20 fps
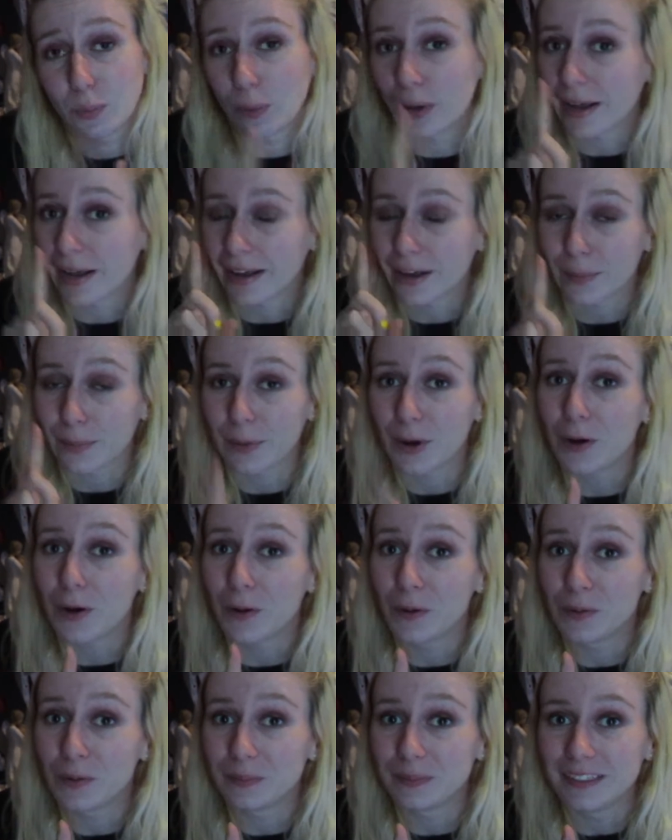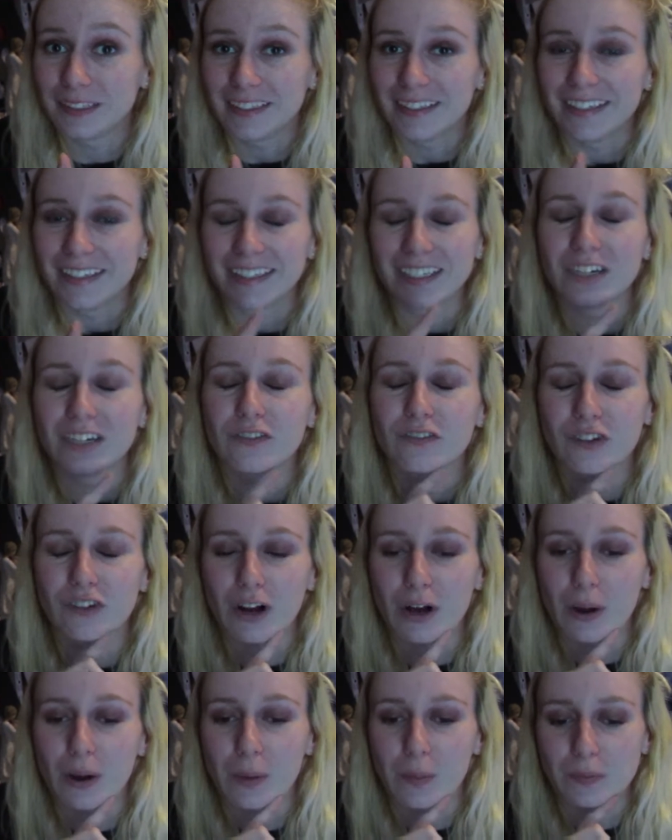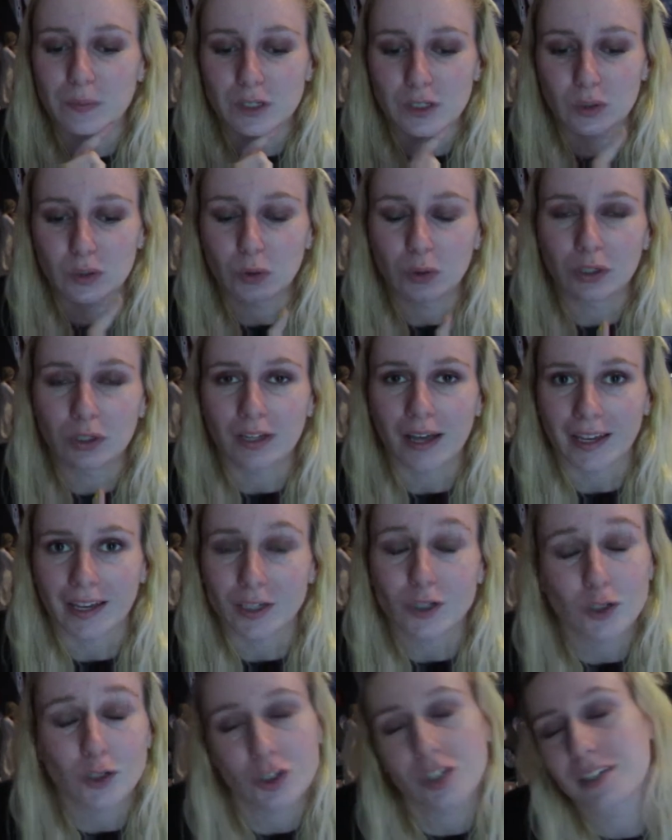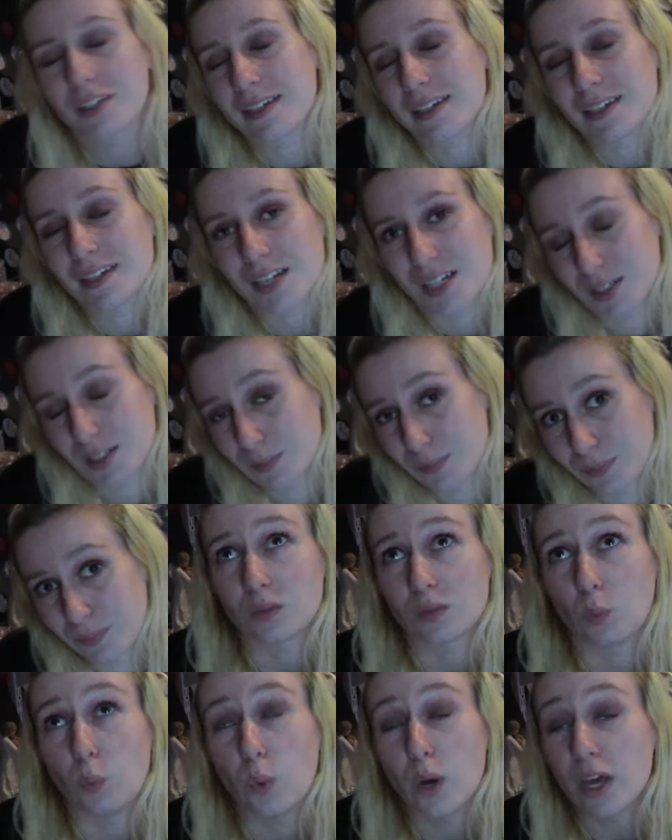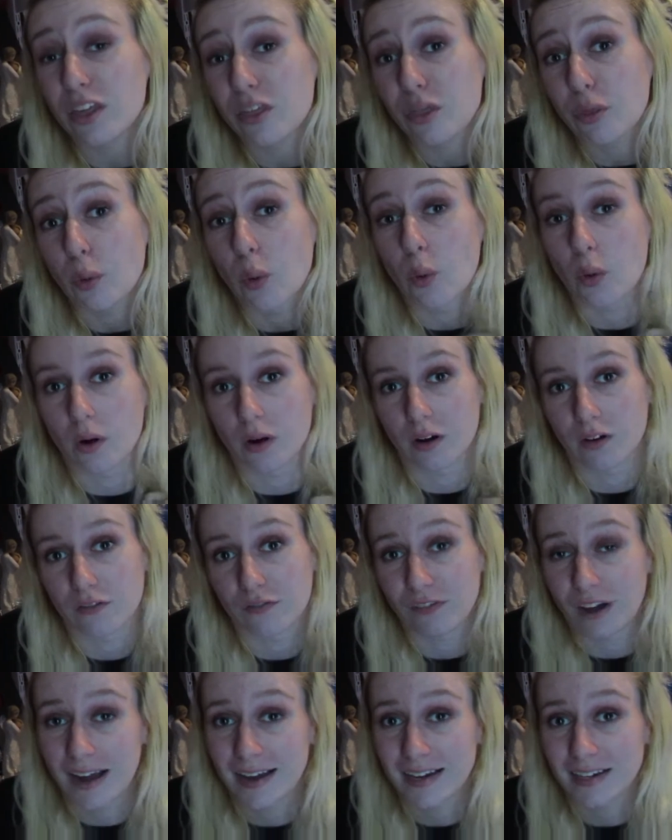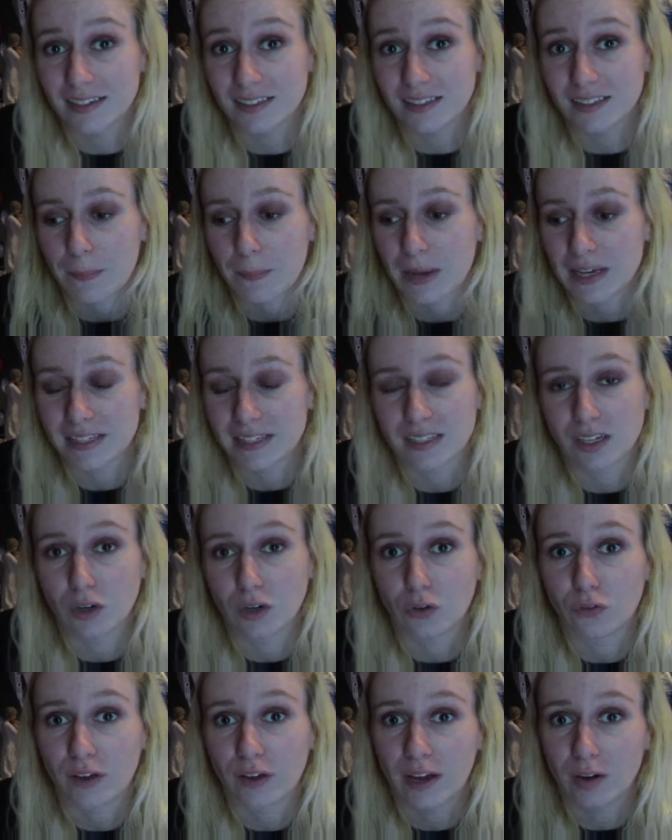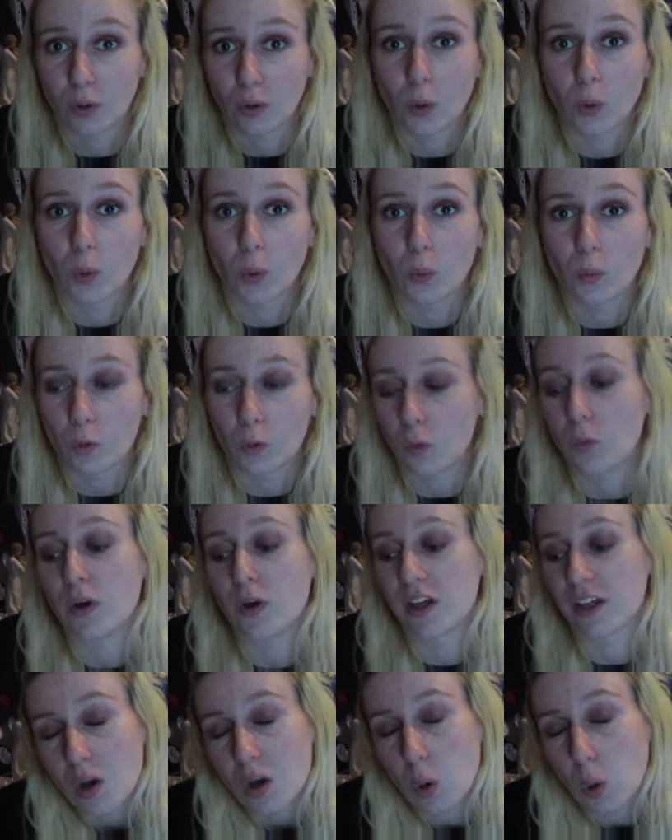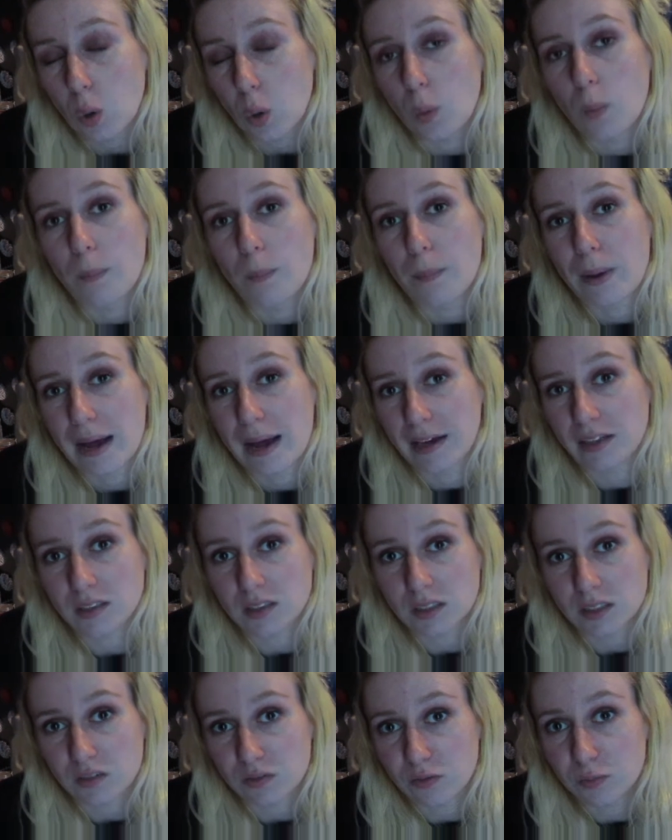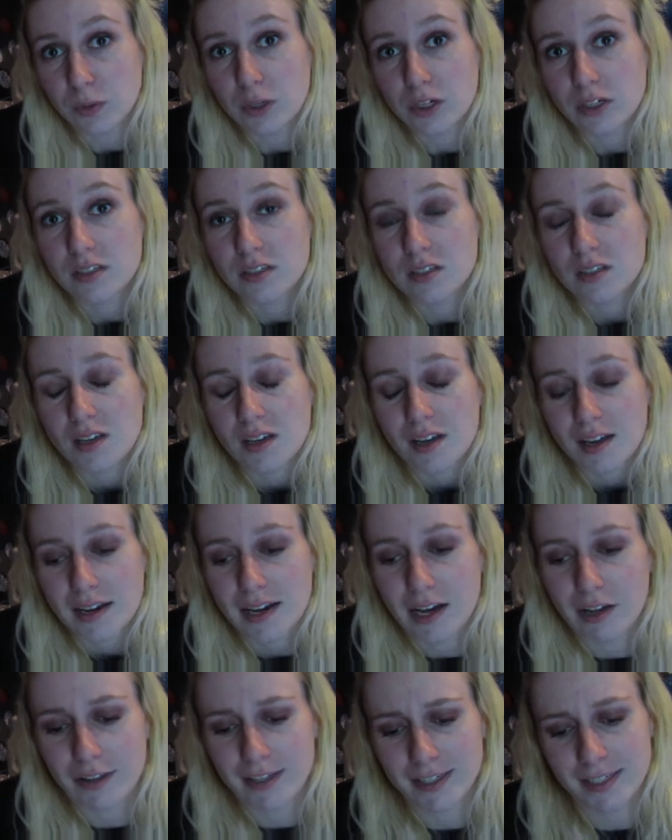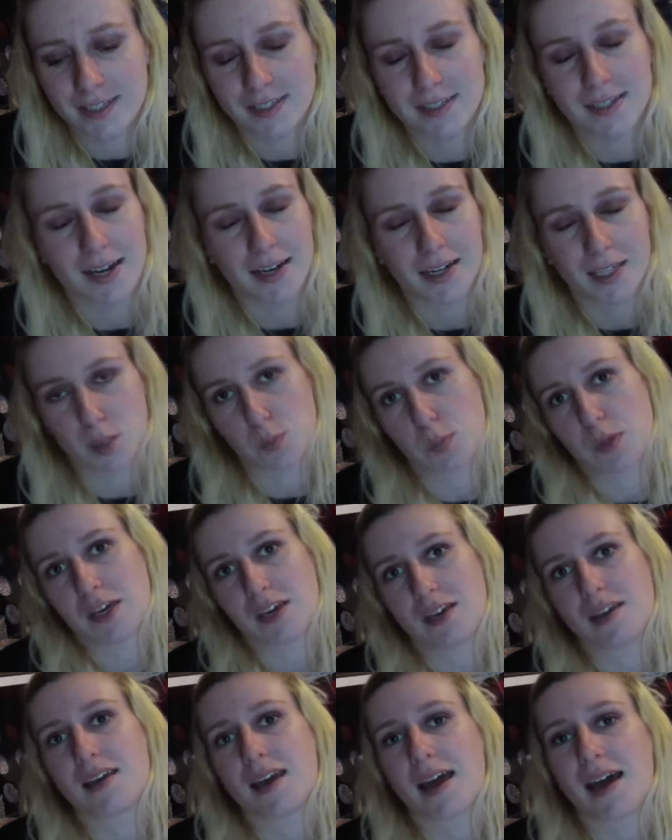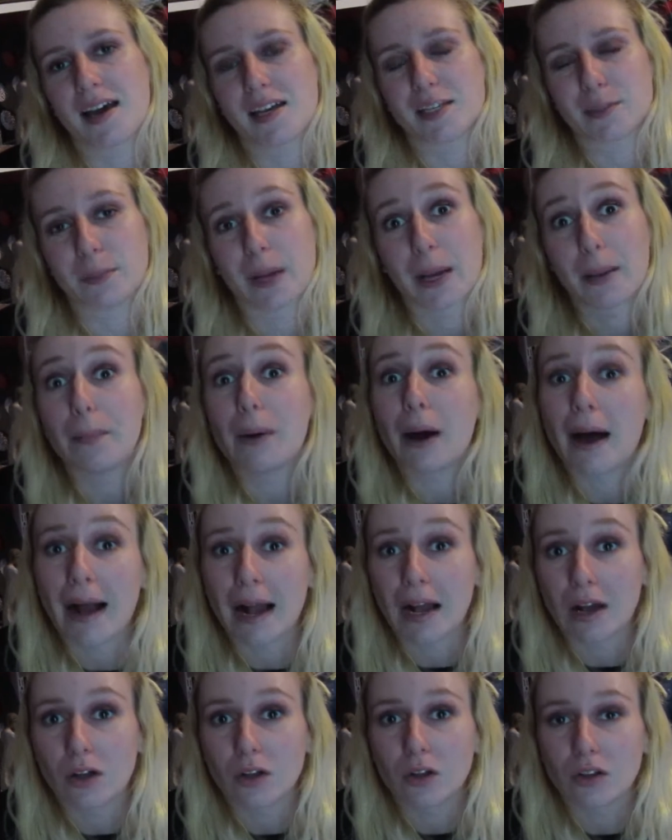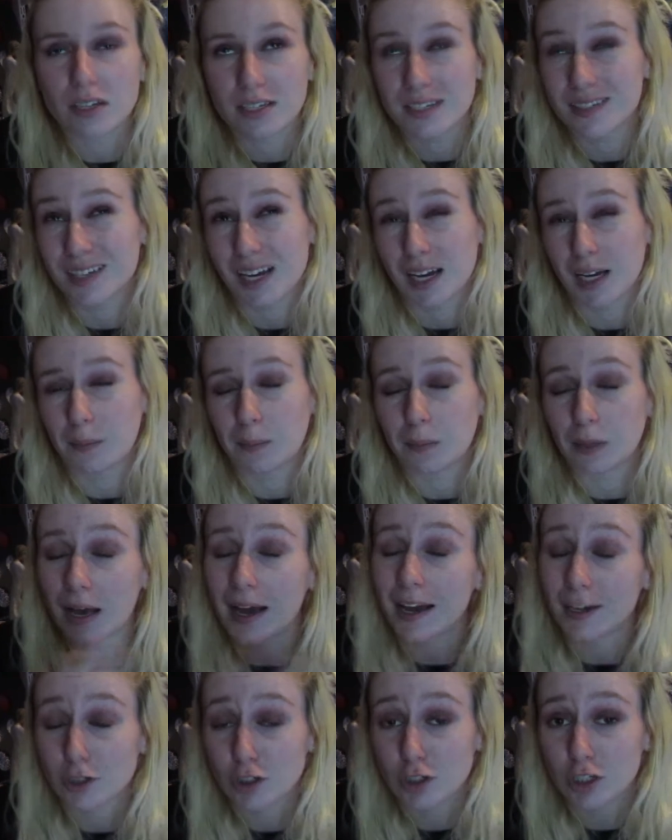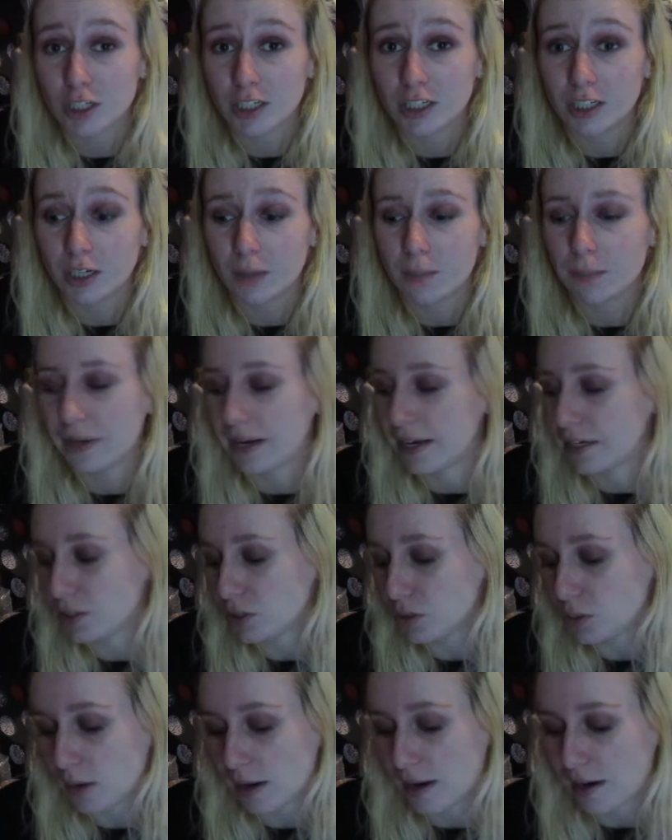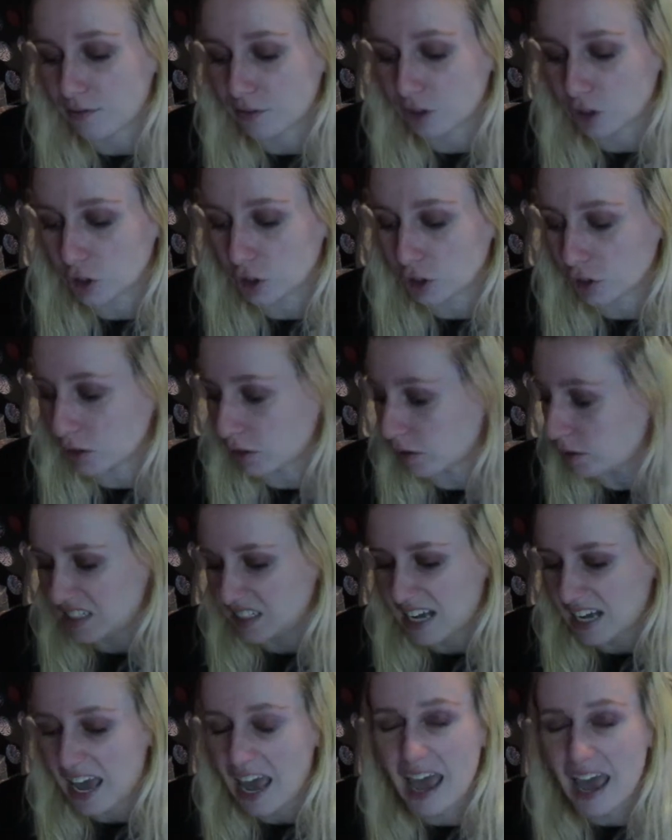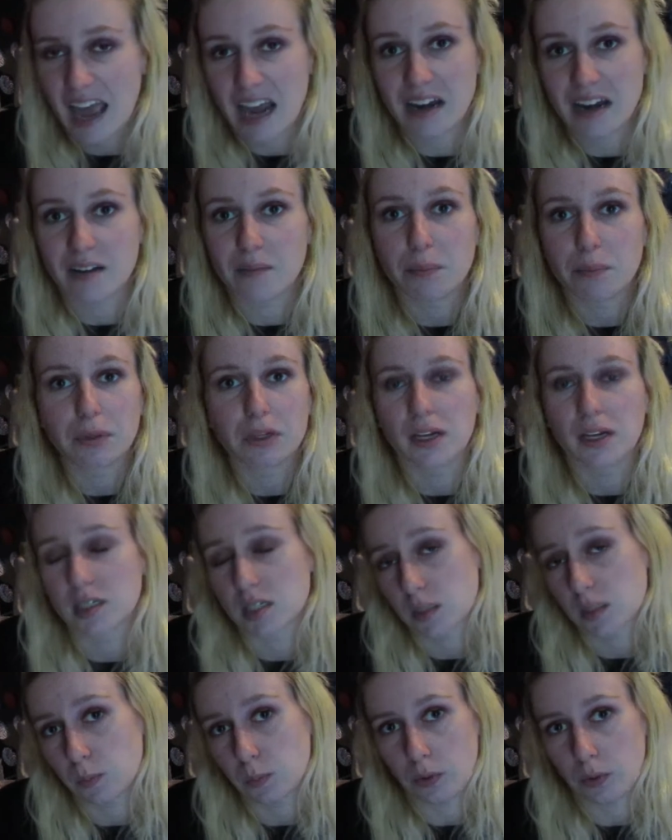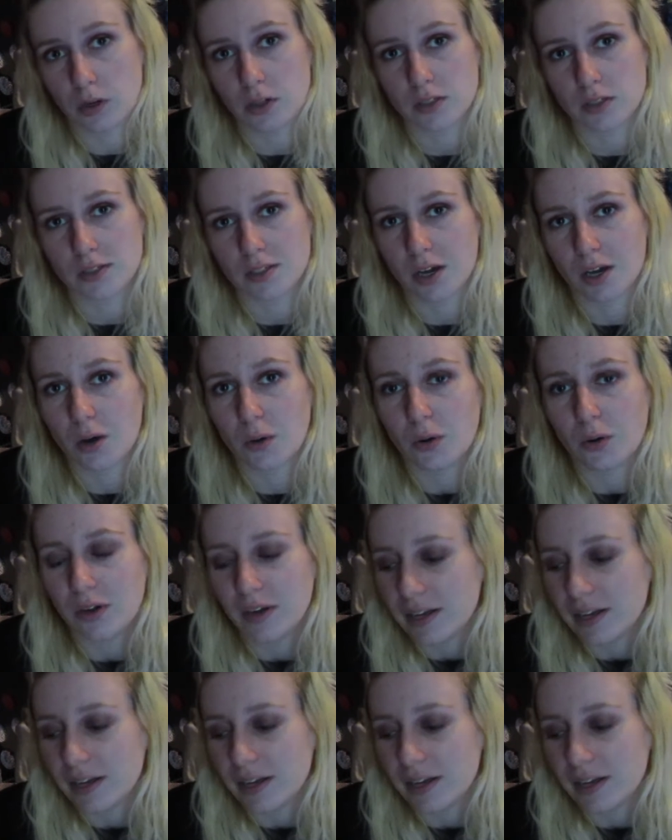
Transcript: when I come home from school I usually come with or find myself at home with a whole pile of books. Now this is not as big as my pile this time last year but I do have a good 10 plus books so